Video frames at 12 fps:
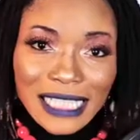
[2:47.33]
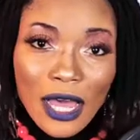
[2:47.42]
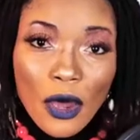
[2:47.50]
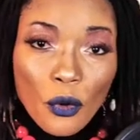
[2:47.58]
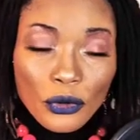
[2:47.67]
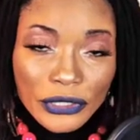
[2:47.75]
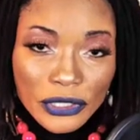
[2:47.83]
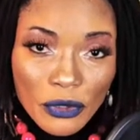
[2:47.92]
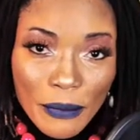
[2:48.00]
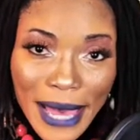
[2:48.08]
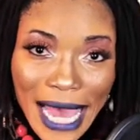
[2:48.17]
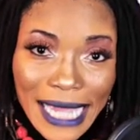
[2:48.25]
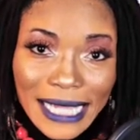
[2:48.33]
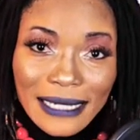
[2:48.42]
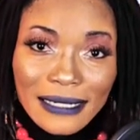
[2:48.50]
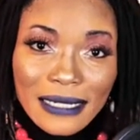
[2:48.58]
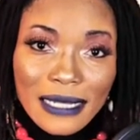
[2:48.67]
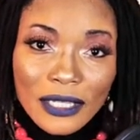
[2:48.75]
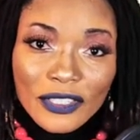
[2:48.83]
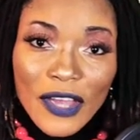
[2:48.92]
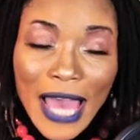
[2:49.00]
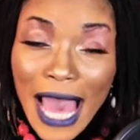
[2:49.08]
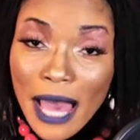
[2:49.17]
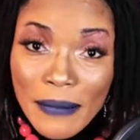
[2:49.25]
things are holding you back,
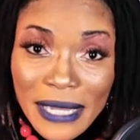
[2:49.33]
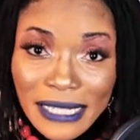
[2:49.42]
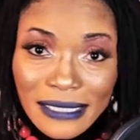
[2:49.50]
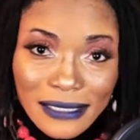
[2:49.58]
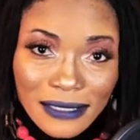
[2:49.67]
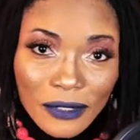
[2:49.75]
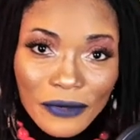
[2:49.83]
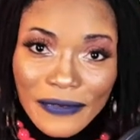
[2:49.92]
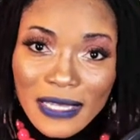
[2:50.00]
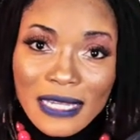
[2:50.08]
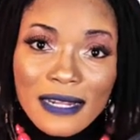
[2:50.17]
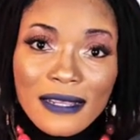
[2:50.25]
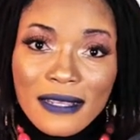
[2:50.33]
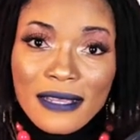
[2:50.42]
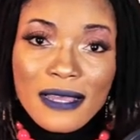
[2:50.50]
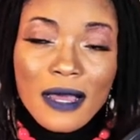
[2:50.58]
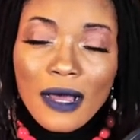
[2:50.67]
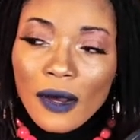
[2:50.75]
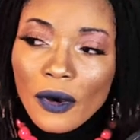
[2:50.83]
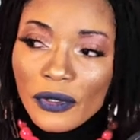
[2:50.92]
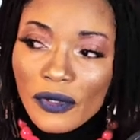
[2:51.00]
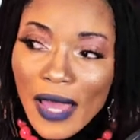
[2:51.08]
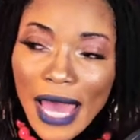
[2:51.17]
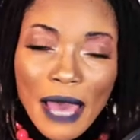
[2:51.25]
your habits of eating
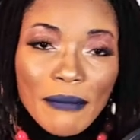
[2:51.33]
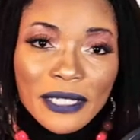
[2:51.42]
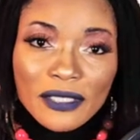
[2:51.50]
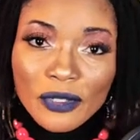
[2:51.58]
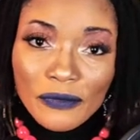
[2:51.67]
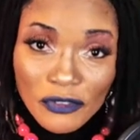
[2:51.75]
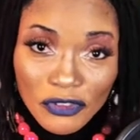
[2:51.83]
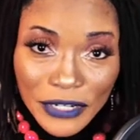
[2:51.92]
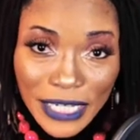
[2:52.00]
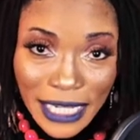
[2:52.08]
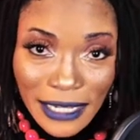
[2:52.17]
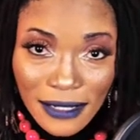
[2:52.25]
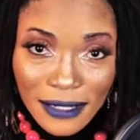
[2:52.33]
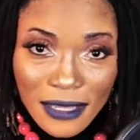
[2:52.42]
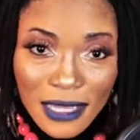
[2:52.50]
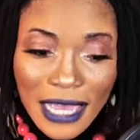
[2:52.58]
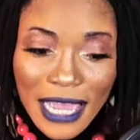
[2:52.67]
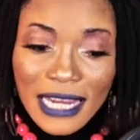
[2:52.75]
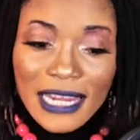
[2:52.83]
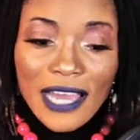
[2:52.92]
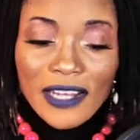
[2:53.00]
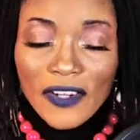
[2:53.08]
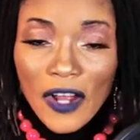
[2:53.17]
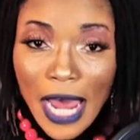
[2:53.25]
or your habits of drinking,
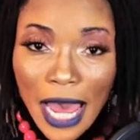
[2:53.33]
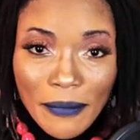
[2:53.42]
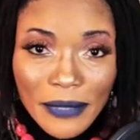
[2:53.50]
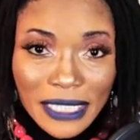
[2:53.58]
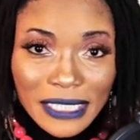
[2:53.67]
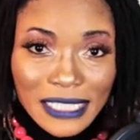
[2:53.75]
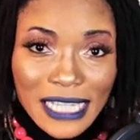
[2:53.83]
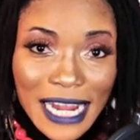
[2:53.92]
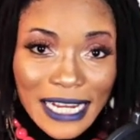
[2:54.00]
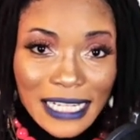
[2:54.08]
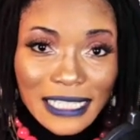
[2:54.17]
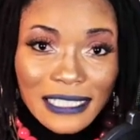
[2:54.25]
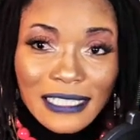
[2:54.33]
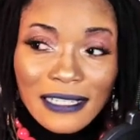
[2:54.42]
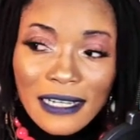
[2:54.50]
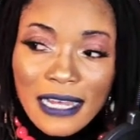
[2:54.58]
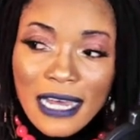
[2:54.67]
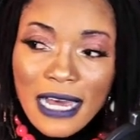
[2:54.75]
any other habits that is